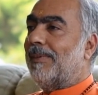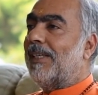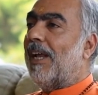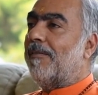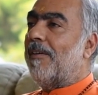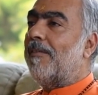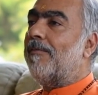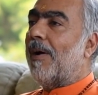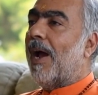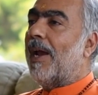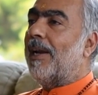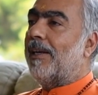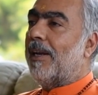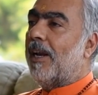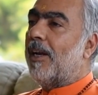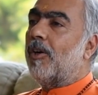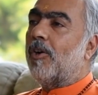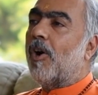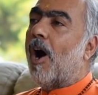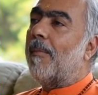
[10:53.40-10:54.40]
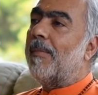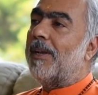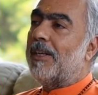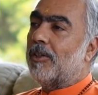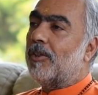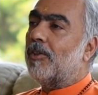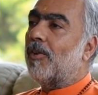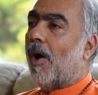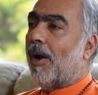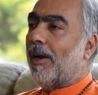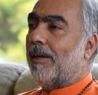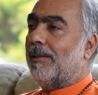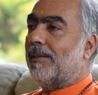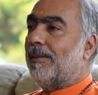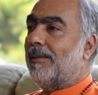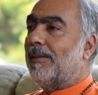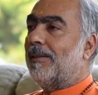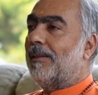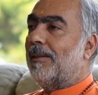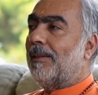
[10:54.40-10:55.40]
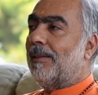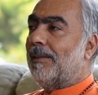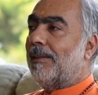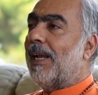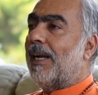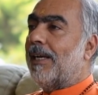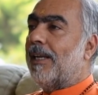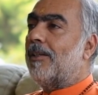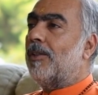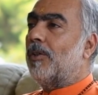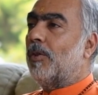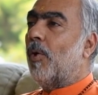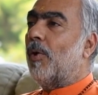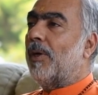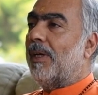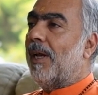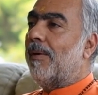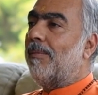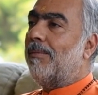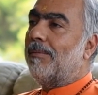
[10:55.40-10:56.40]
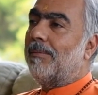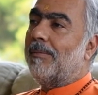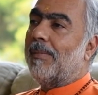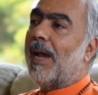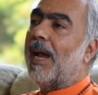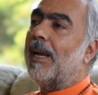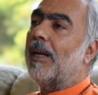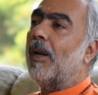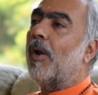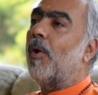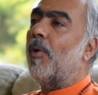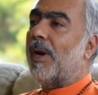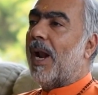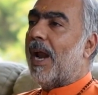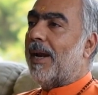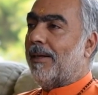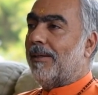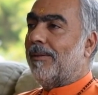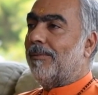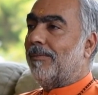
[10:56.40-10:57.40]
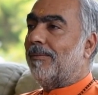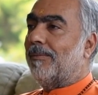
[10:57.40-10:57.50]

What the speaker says: that we find in common salt, that is sodium and chloride.